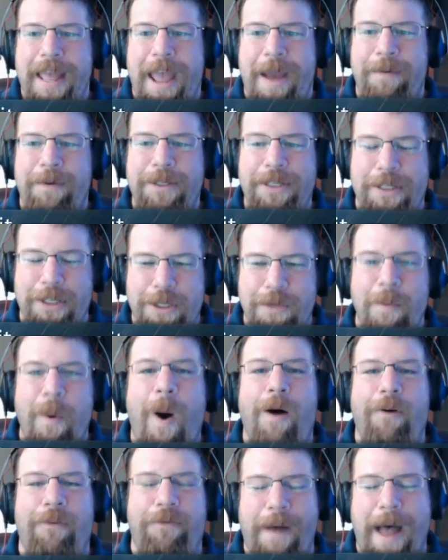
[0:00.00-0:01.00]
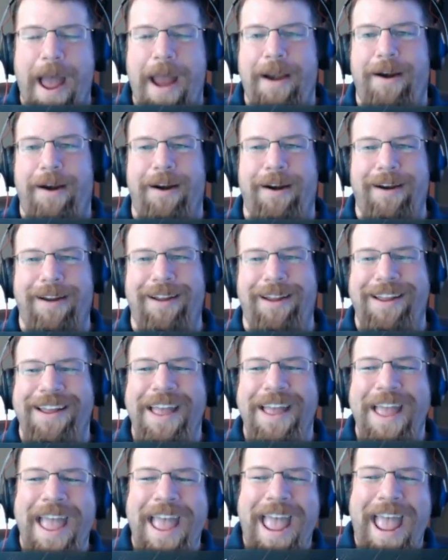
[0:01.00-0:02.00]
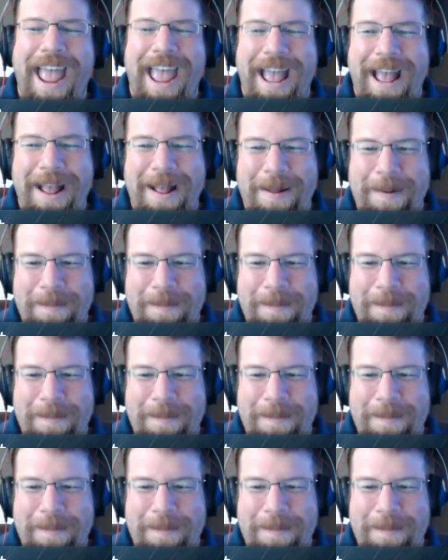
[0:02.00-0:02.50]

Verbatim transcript: that was a small fire. The fires were